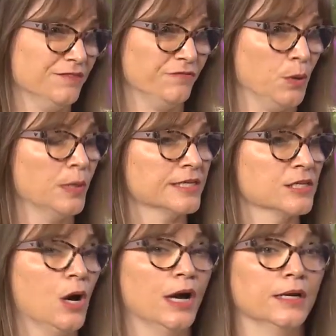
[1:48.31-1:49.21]
to
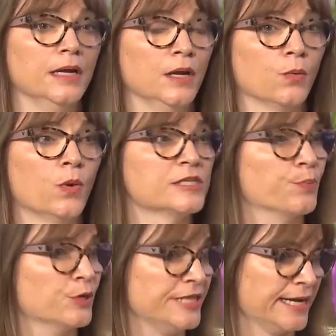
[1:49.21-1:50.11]
focus on was
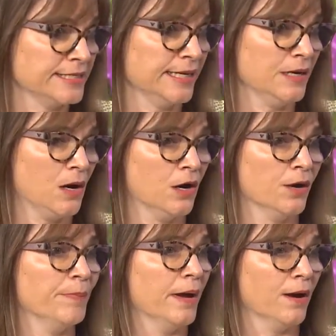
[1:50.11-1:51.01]
protecting
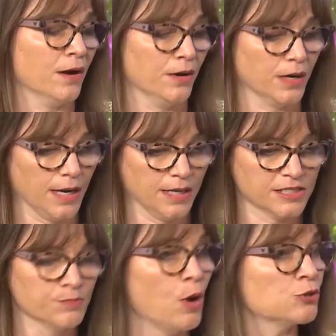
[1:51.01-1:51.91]
our our
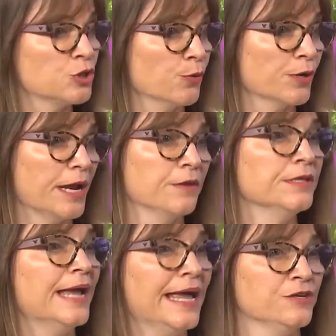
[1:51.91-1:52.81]
small children under
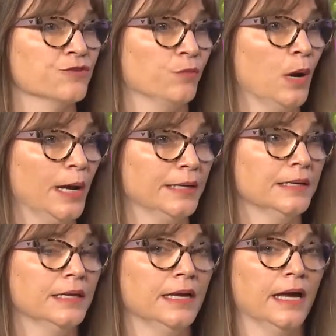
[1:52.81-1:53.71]
the age of one,
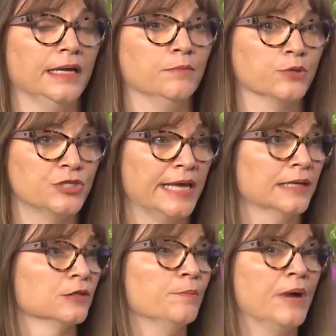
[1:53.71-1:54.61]
in
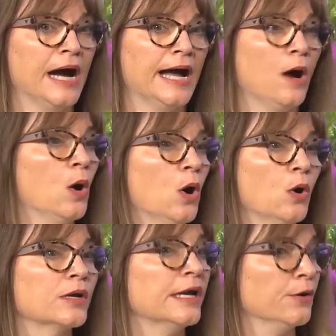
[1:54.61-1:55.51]
particular by
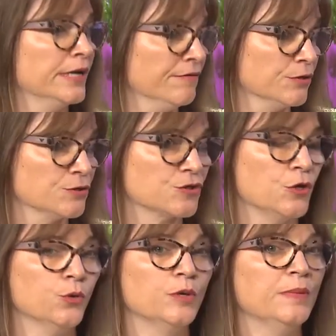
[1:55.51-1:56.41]
all caregivers
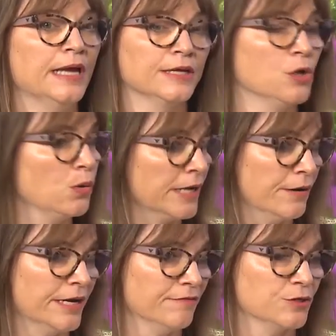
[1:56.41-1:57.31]
who would be adult
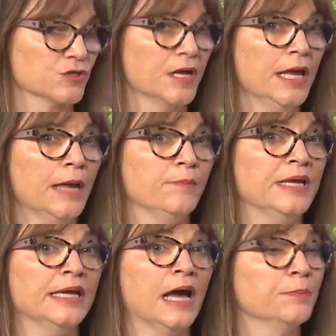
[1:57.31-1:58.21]
caregivers
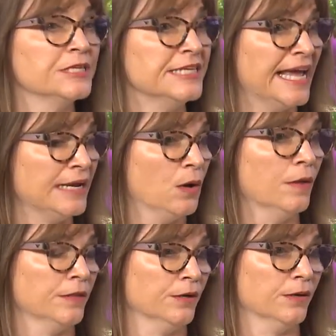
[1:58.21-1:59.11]
being up to date
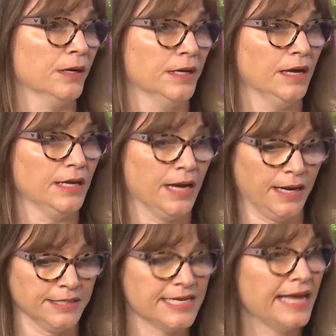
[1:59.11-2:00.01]
on their uh,